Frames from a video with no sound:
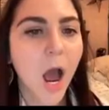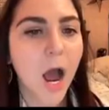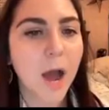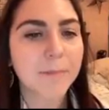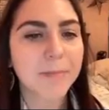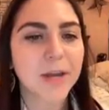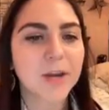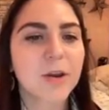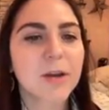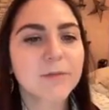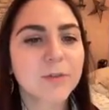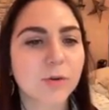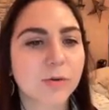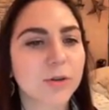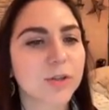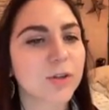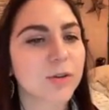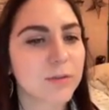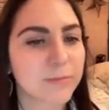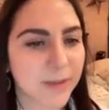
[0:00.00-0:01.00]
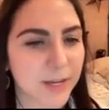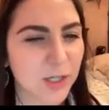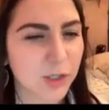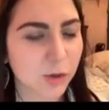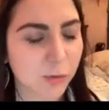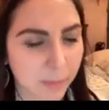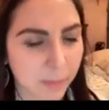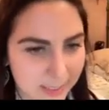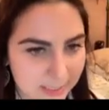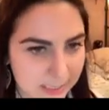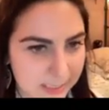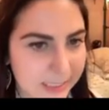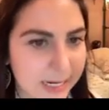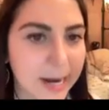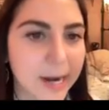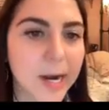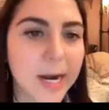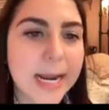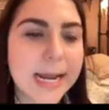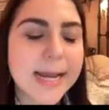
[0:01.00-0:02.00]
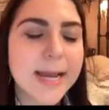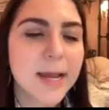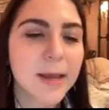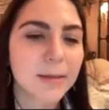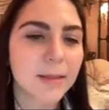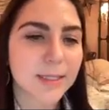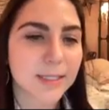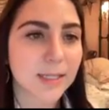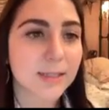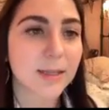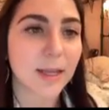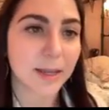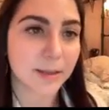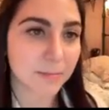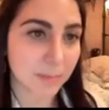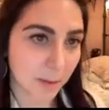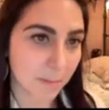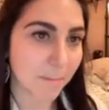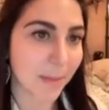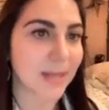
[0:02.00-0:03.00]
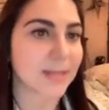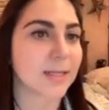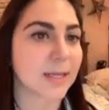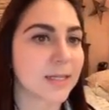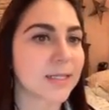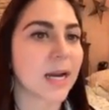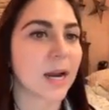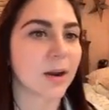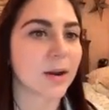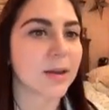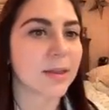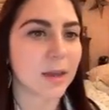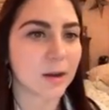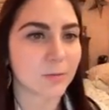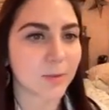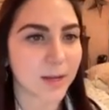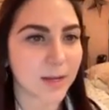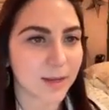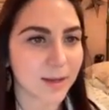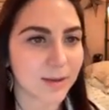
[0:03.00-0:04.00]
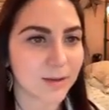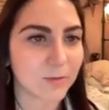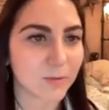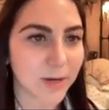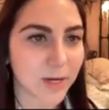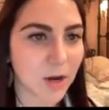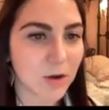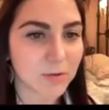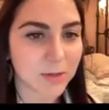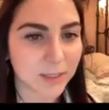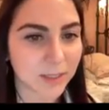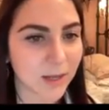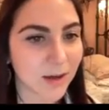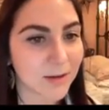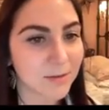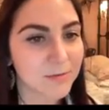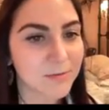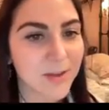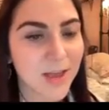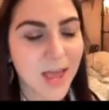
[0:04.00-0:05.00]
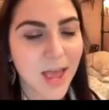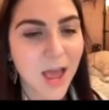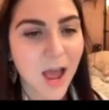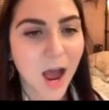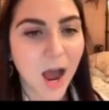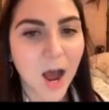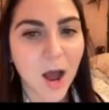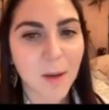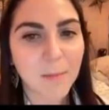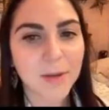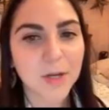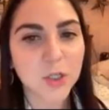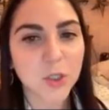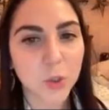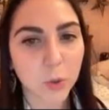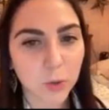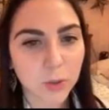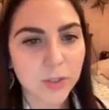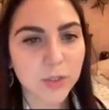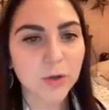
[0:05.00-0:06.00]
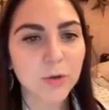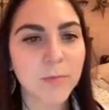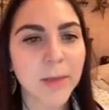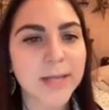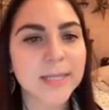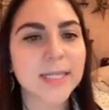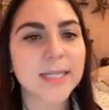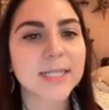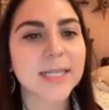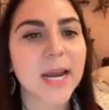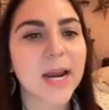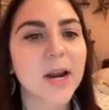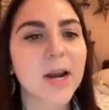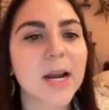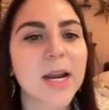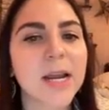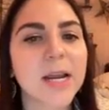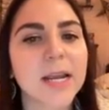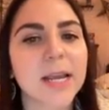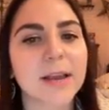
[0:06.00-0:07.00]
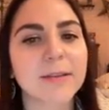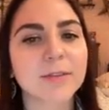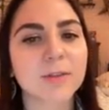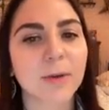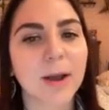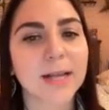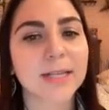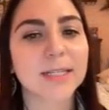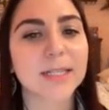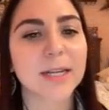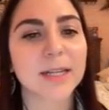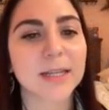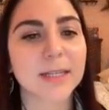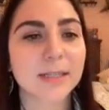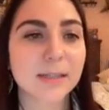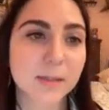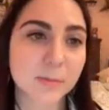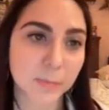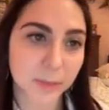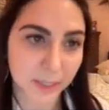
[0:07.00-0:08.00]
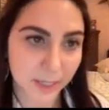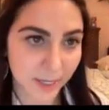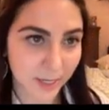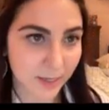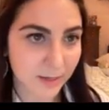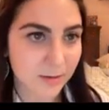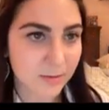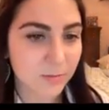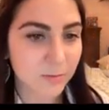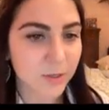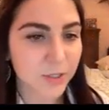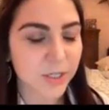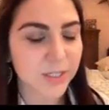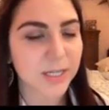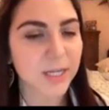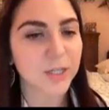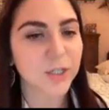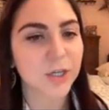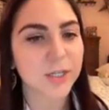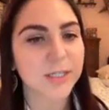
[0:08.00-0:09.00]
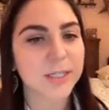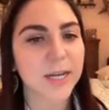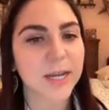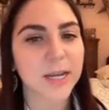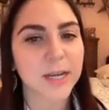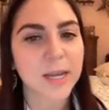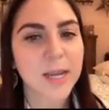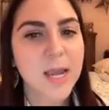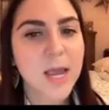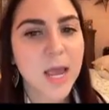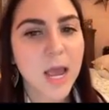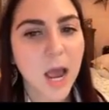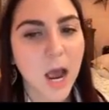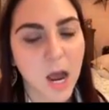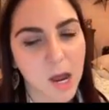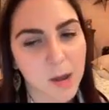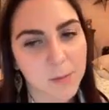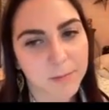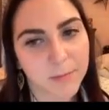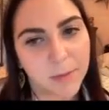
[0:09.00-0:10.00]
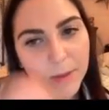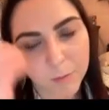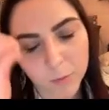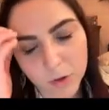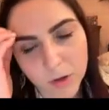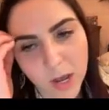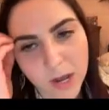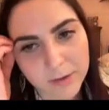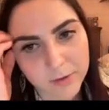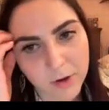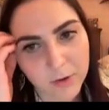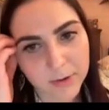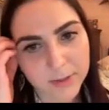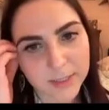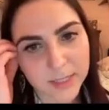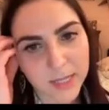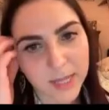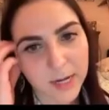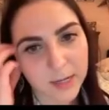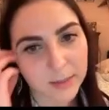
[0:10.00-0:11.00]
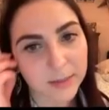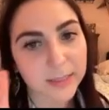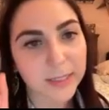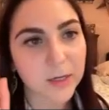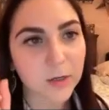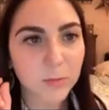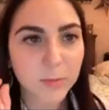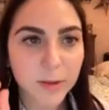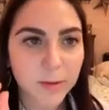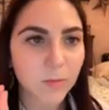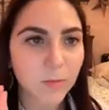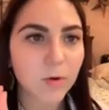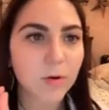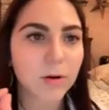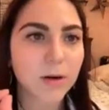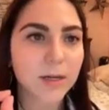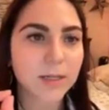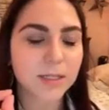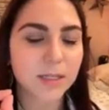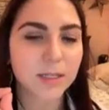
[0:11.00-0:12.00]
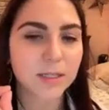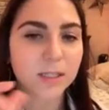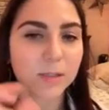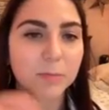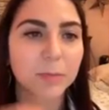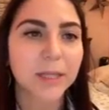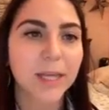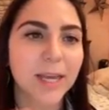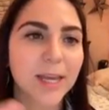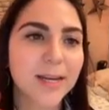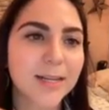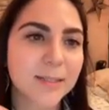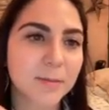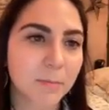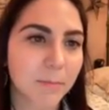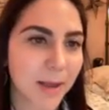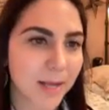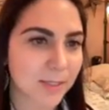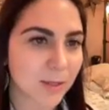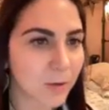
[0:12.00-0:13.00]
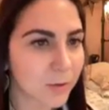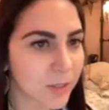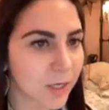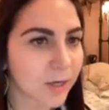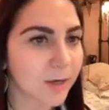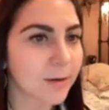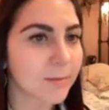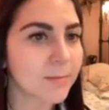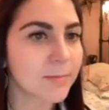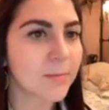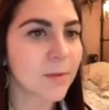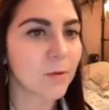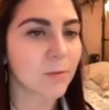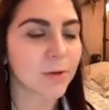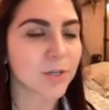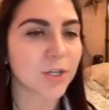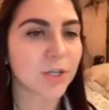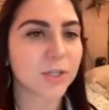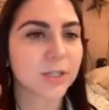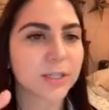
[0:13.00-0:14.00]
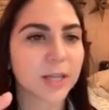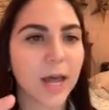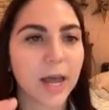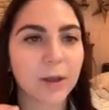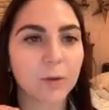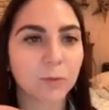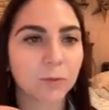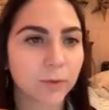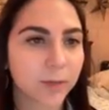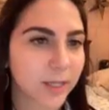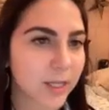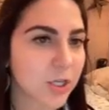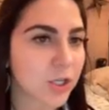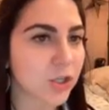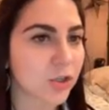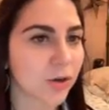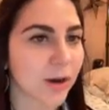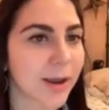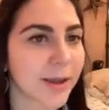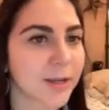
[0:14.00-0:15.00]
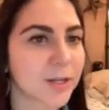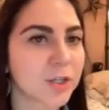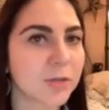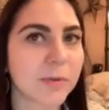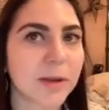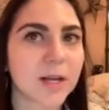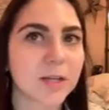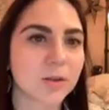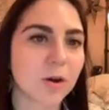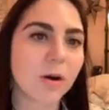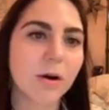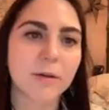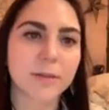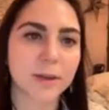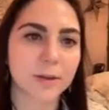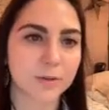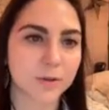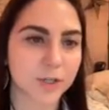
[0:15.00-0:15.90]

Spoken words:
Then you have dorsal and ventral mesentery. This is like the mesentery that we know and love. Dorsal mesentery gives rise to the spleen, which is interesting. We'll kind of go into that a little bit more. Spleen is mesoderm, which is like really strange because all the